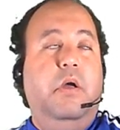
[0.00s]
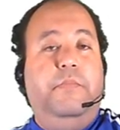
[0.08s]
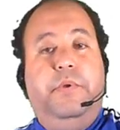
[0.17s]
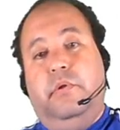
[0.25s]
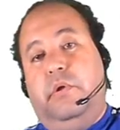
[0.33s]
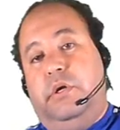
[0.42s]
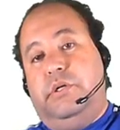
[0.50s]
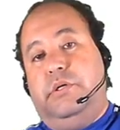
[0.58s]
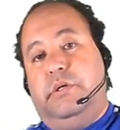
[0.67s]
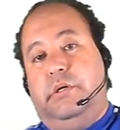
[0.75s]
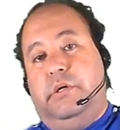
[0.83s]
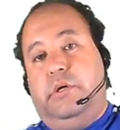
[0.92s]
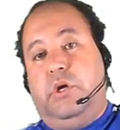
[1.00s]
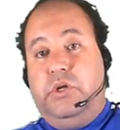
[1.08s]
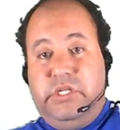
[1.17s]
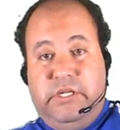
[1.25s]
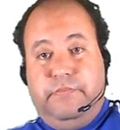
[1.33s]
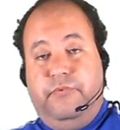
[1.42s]
build
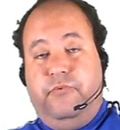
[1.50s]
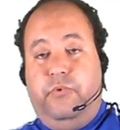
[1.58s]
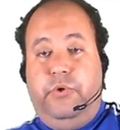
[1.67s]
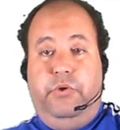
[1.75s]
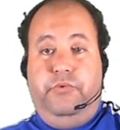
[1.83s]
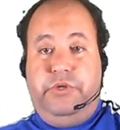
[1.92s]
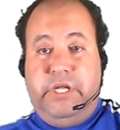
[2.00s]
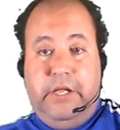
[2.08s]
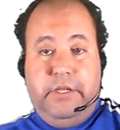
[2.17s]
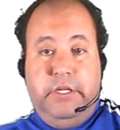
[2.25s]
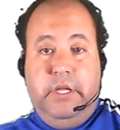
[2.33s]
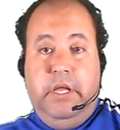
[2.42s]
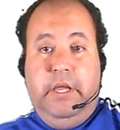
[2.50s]
concept for your site